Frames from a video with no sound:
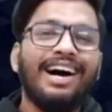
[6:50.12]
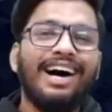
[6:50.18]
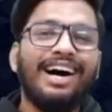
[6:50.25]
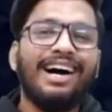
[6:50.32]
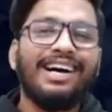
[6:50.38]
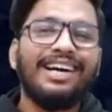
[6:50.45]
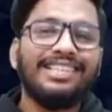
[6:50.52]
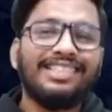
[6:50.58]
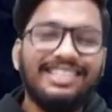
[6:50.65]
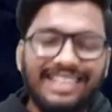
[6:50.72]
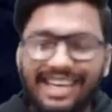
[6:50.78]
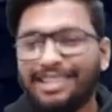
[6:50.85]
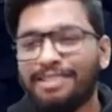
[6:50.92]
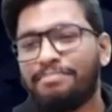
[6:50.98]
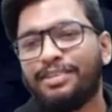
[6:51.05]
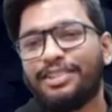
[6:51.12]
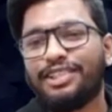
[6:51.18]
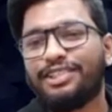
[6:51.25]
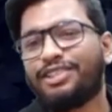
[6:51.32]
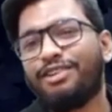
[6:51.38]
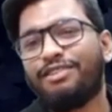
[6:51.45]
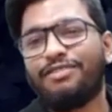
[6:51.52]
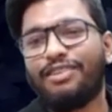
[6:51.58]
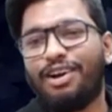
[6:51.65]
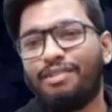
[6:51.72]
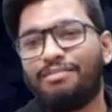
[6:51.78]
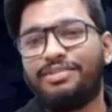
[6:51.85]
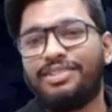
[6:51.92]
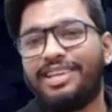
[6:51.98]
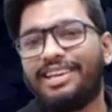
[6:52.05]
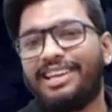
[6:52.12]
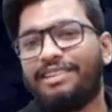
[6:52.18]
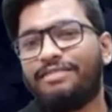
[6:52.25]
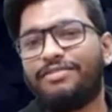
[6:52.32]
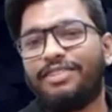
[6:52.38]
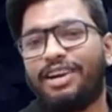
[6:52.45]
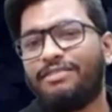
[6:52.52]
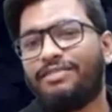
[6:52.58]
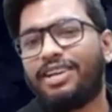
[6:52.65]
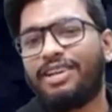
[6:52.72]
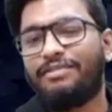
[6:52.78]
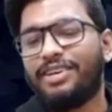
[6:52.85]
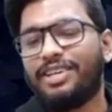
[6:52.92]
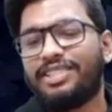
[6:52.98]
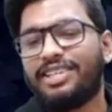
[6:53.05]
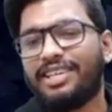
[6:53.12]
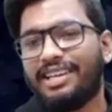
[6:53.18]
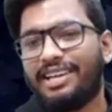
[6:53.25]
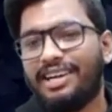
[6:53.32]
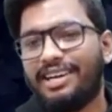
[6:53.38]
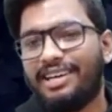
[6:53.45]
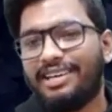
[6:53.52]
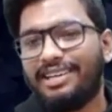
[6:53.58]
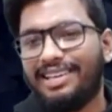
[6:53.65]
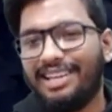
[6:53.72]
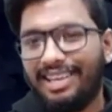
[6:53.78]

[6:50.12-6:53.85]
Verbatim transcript: uh, state the position of an object in front of a converging uh,